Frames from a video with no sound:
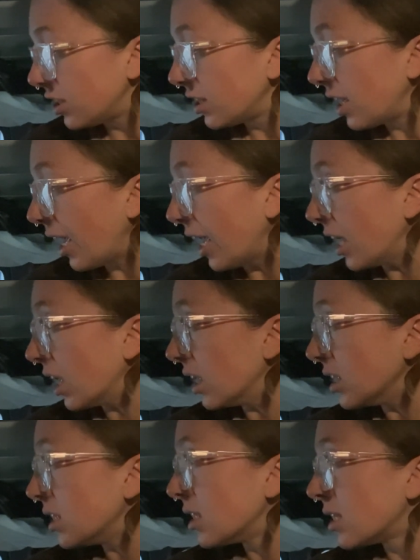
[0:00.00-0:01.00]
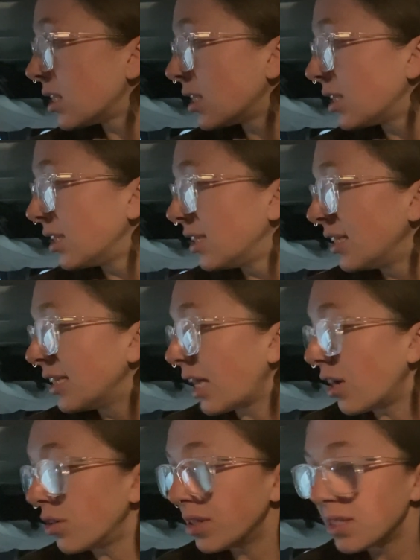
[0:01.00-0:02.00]
And that
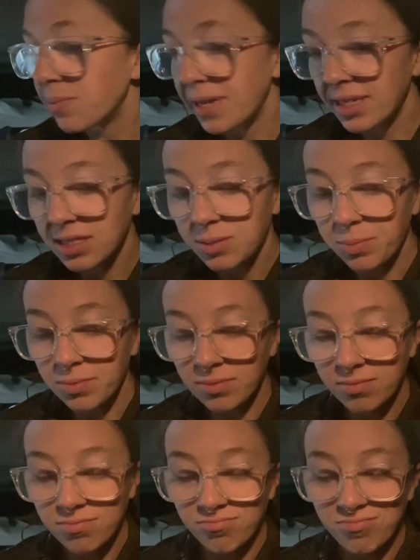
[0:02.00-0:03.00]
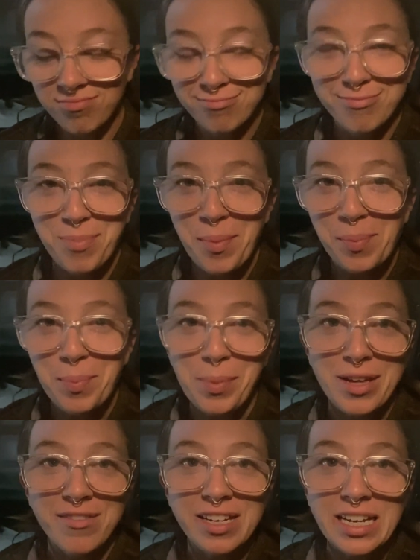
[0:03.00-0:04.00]
always makes
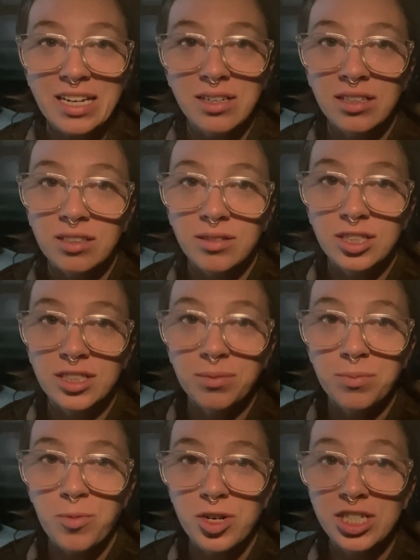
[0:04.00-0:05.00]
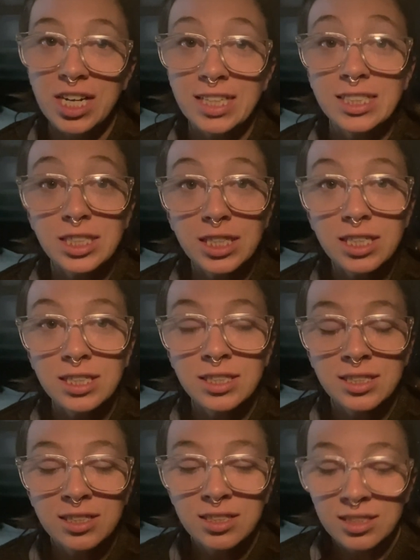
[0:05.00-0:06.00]
pivoting more challenging.
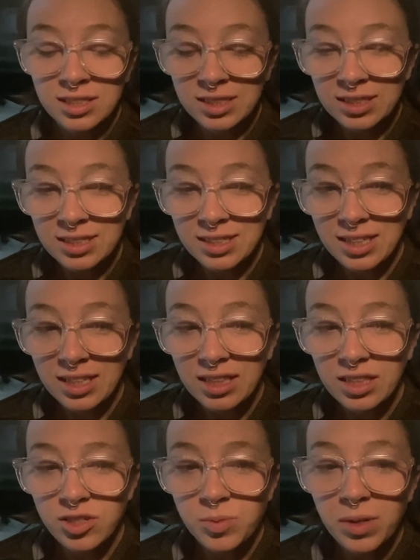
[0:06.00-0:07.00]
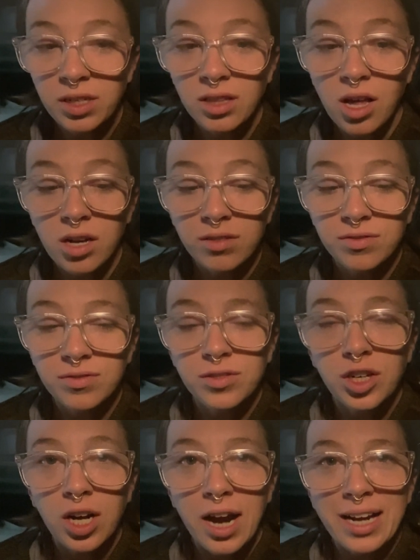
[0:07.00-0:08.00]
There's been a lot of
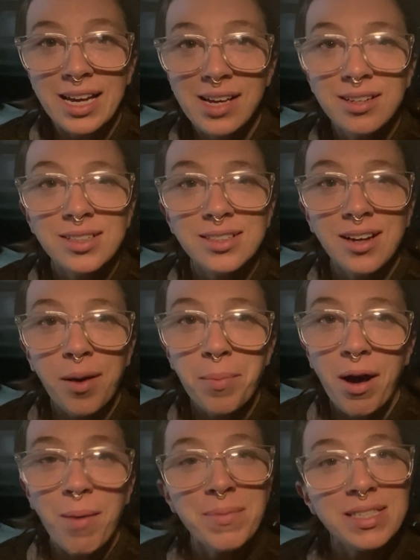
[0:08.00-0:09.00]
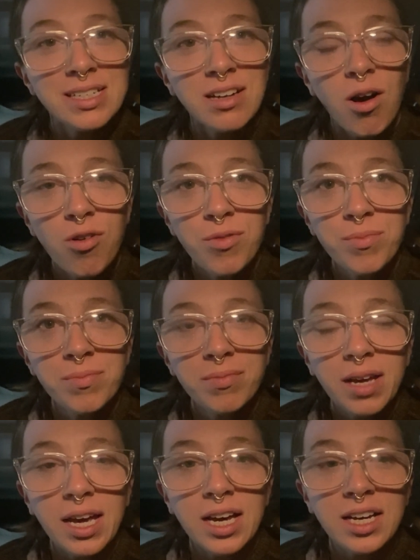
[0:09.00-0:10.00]
crying about missing home
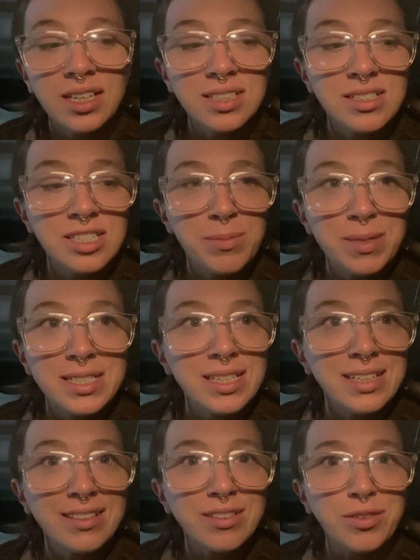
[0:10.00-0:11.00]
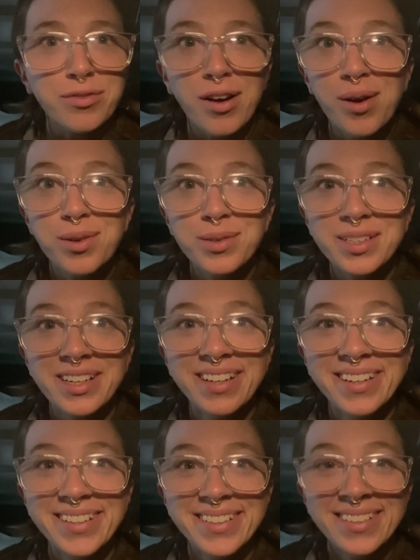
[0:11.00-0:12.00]
and missing the road,
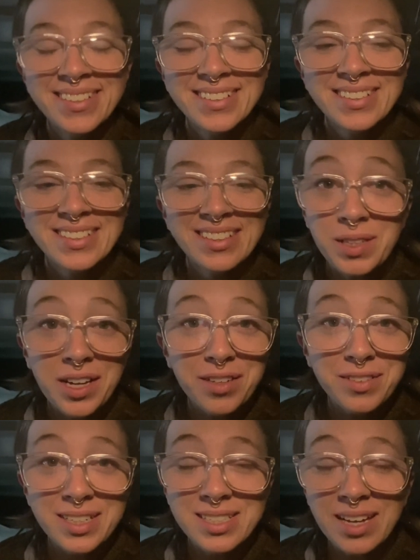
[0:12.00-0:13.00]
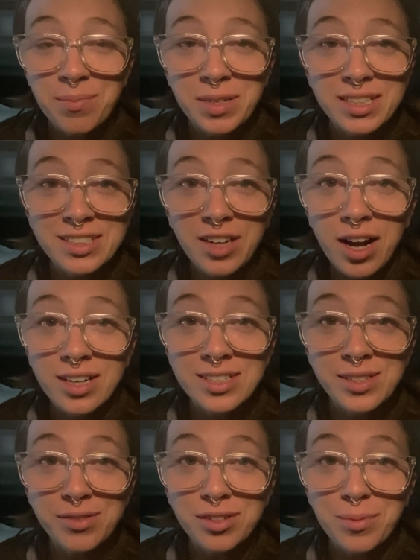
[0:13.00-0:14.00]
but also a lot of excitement and
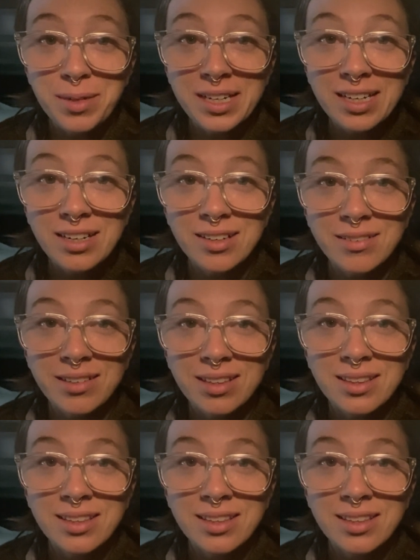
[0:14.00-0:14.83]
gratitude for being here with